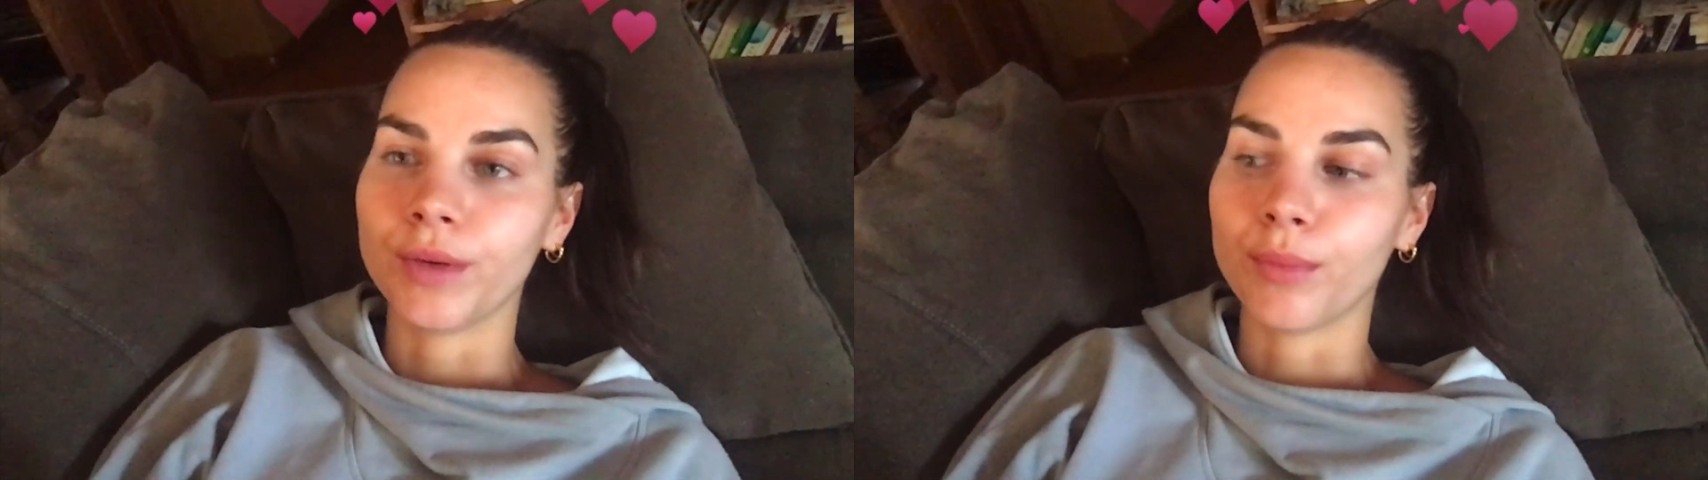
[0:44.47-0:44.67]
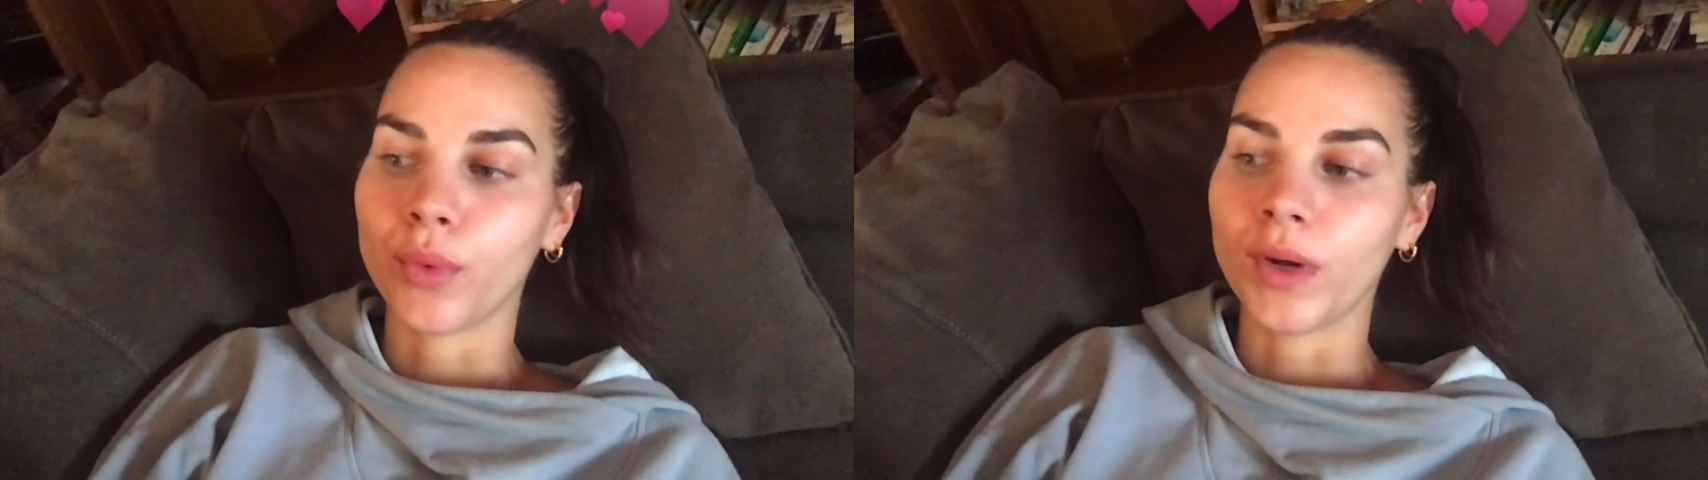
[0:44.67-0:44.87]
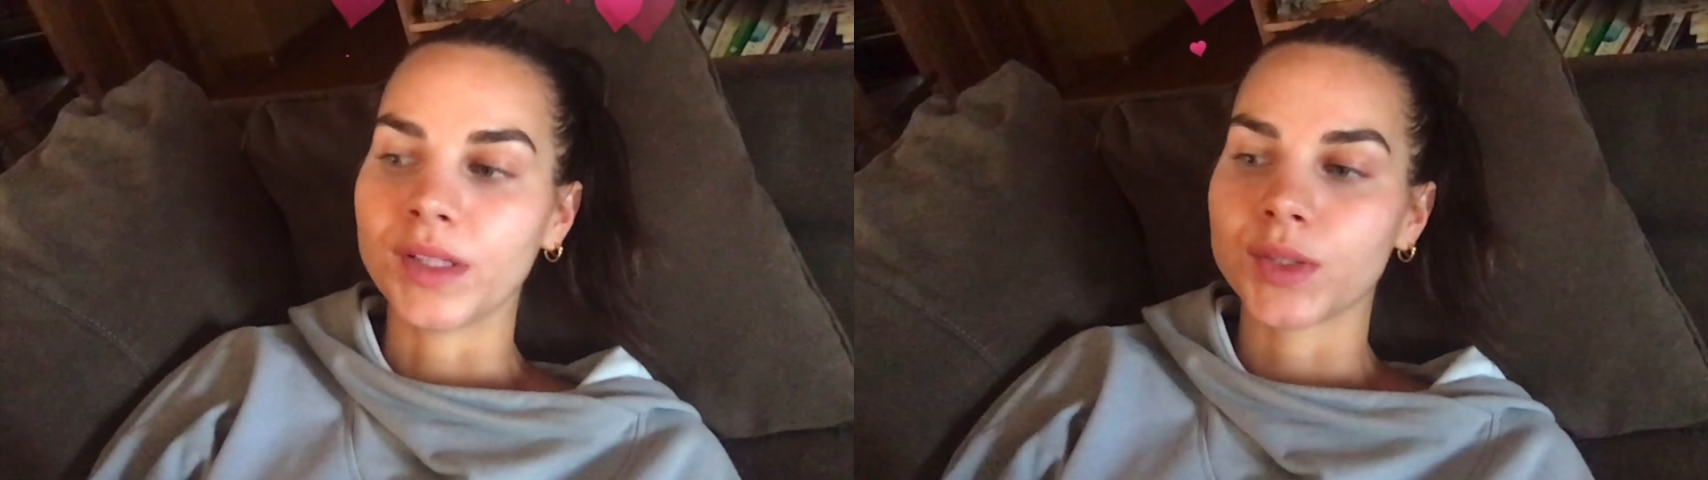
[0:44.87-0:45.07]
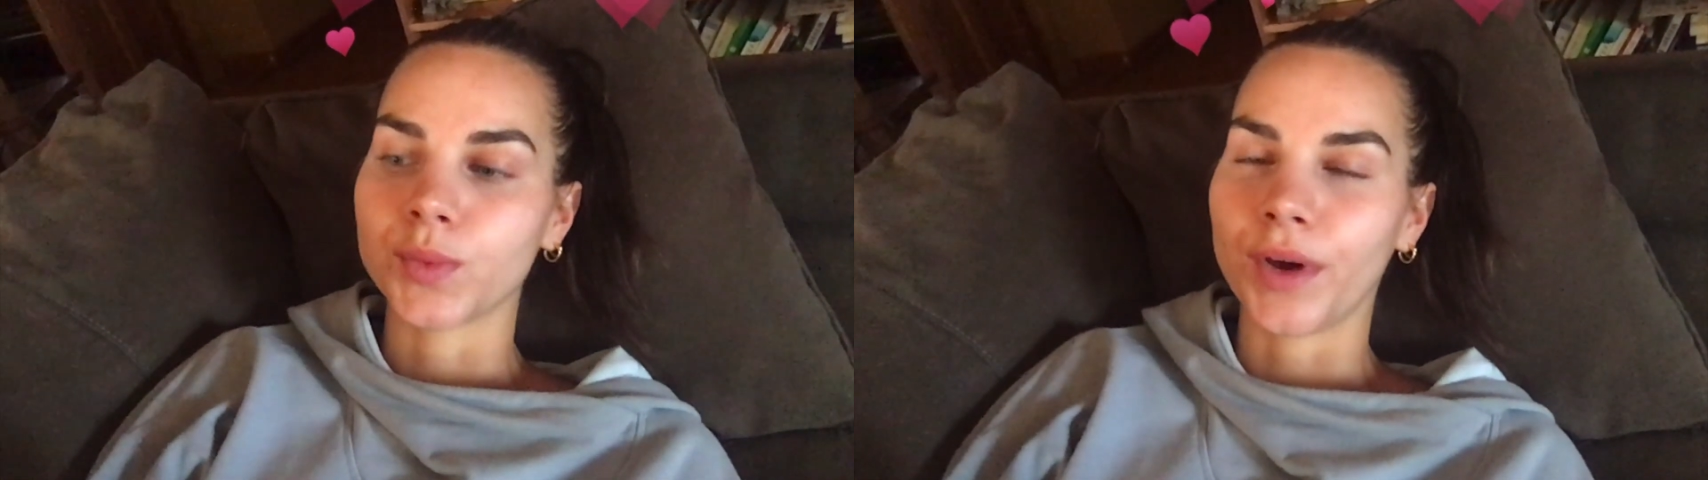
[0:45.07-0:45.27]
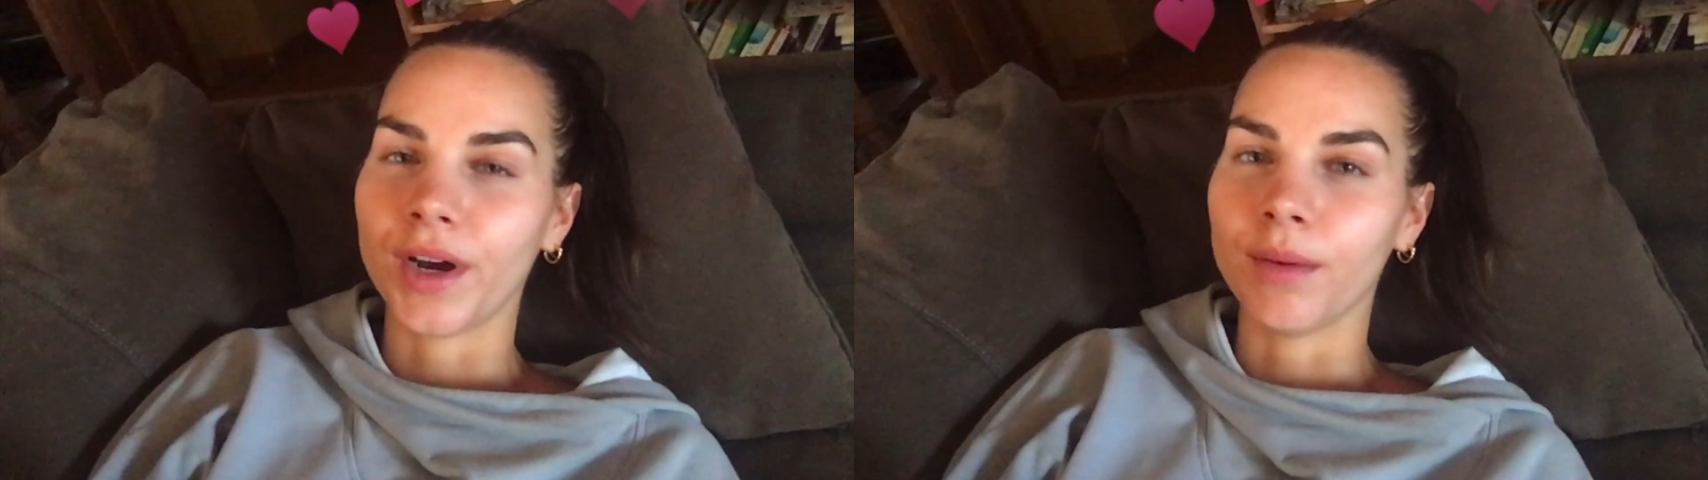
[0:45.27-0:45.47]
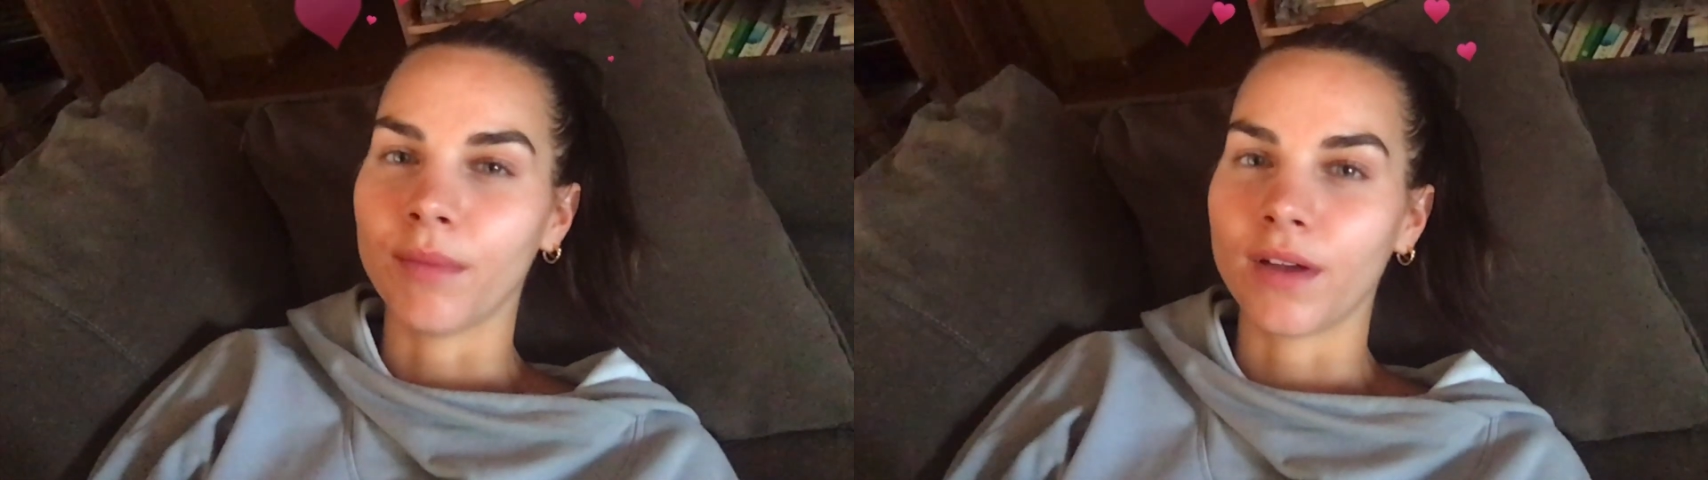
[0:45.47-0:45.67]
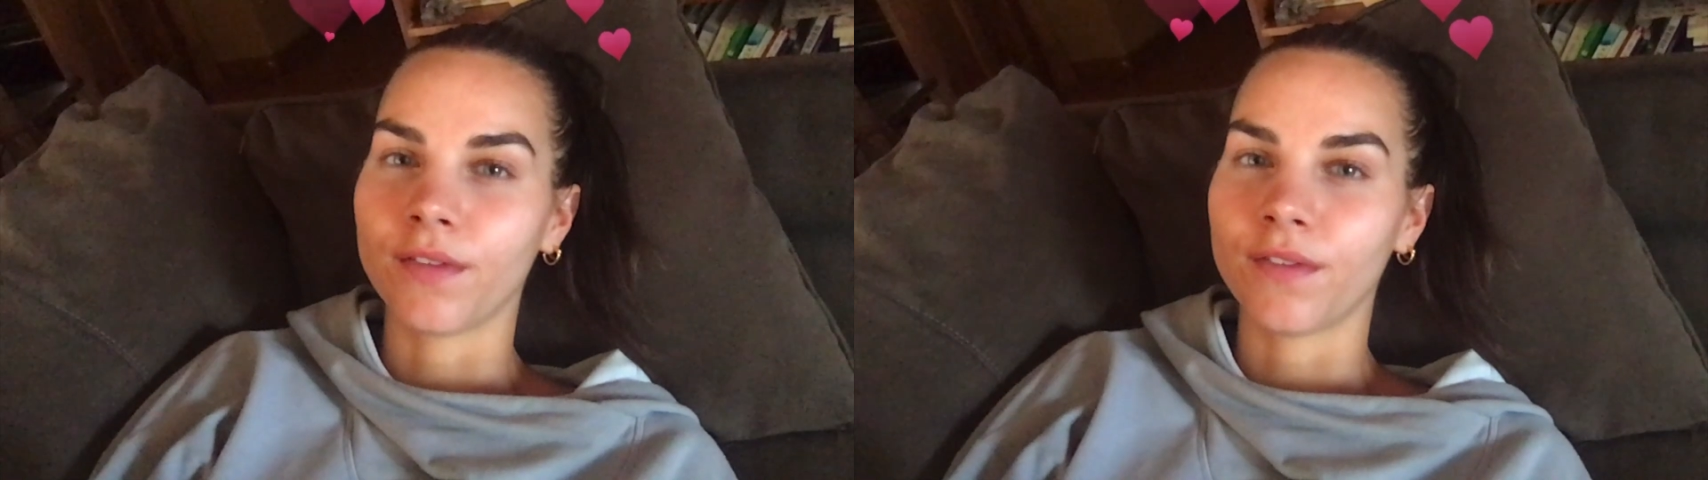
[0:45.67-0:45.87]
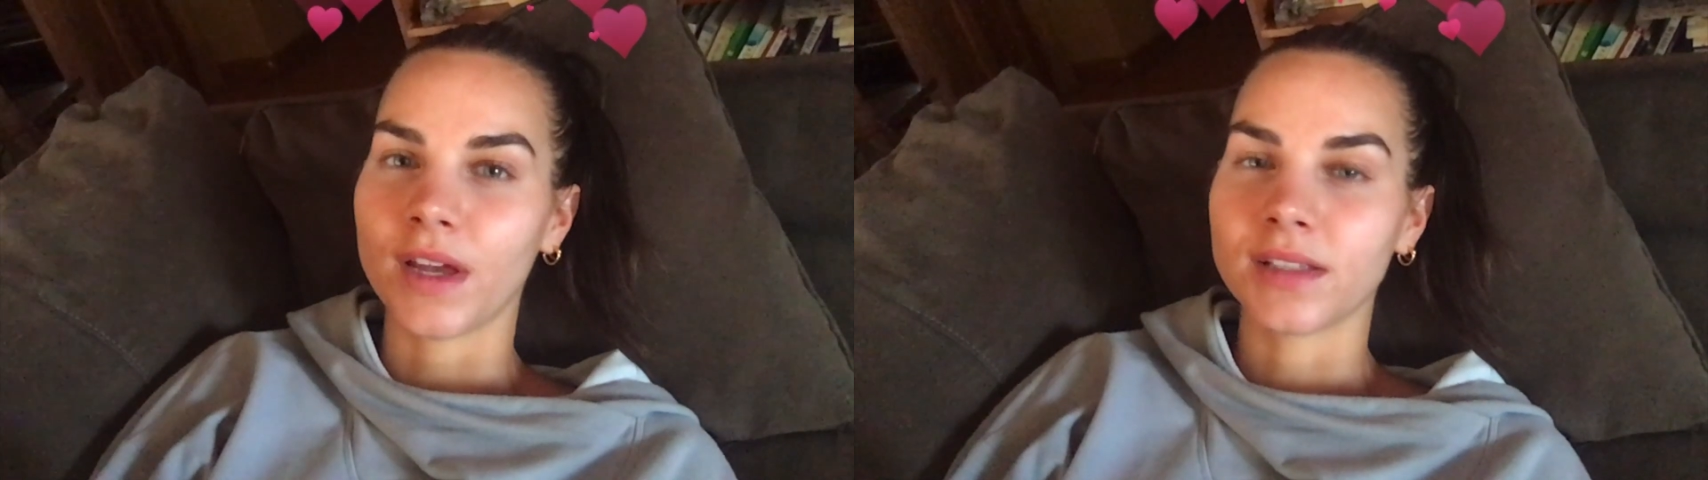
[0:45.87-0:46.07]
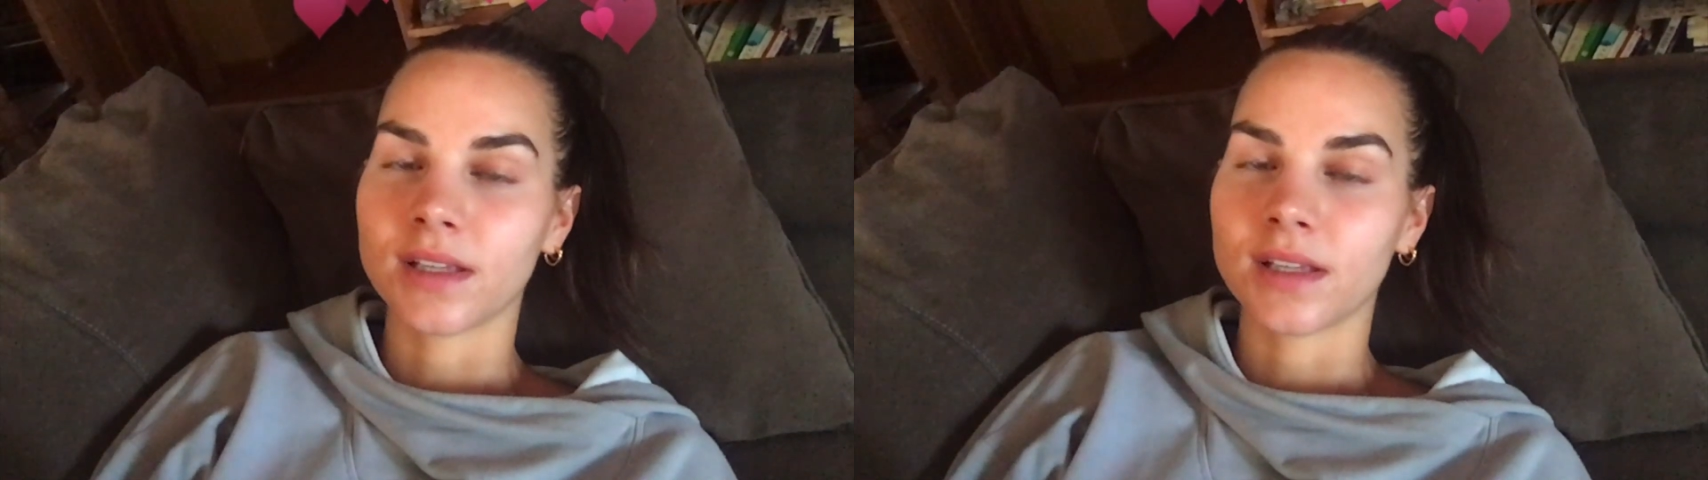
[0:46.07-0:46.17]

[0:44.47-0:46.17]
points where my face